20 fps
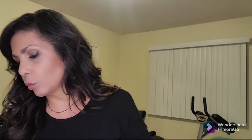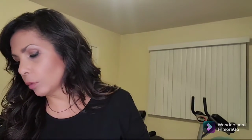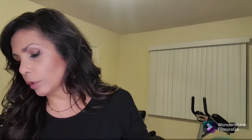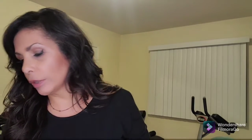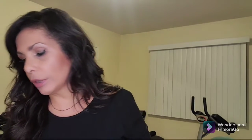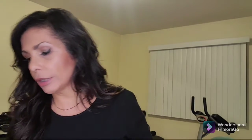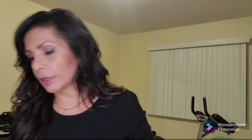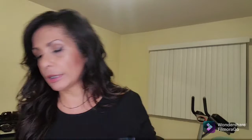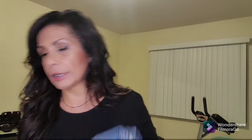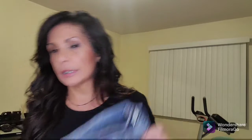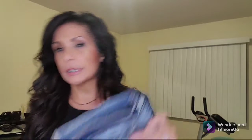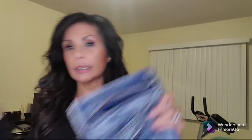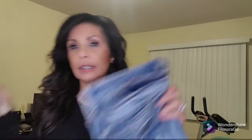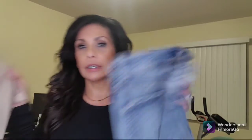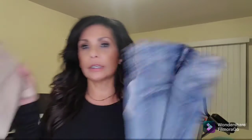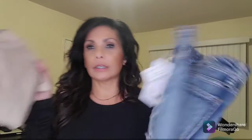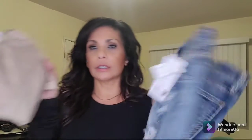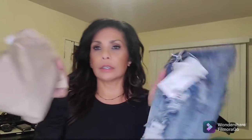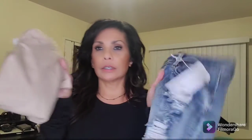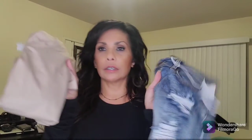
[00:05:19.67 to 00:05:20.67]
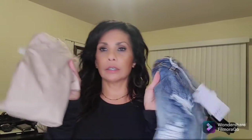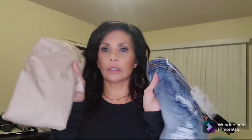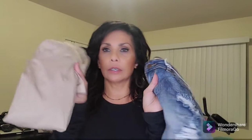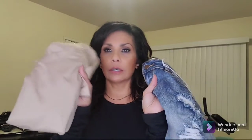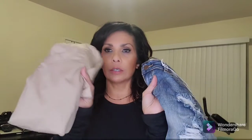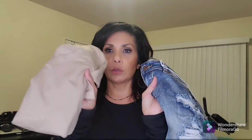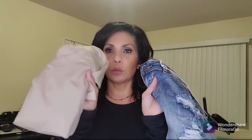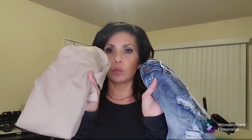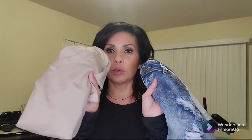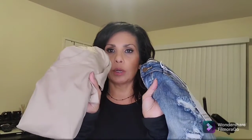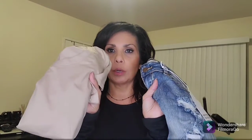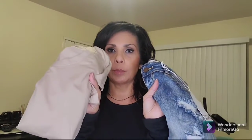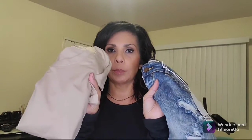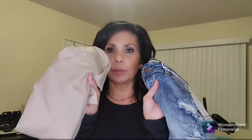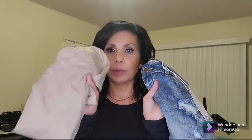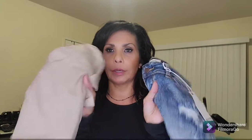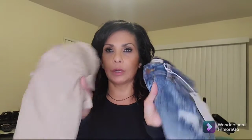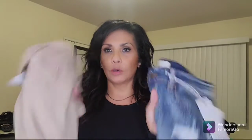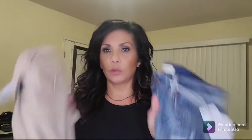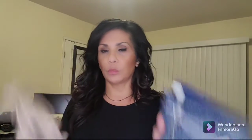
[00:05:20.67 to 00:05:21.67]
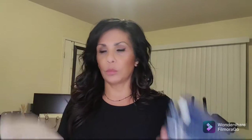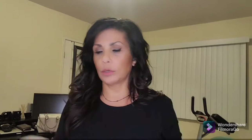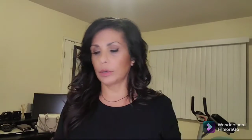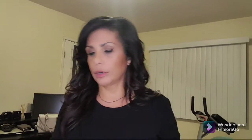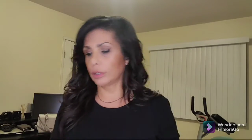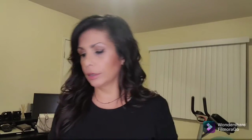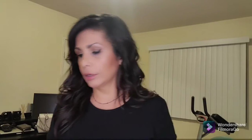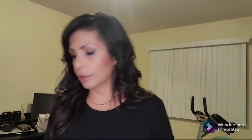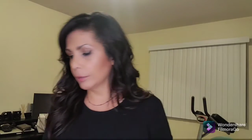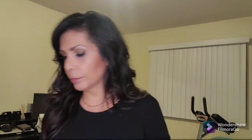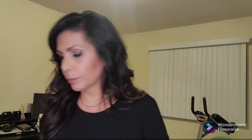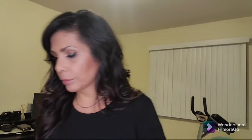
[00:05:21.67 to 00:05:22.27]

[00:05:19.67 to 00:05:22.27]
with this is what I plan to wear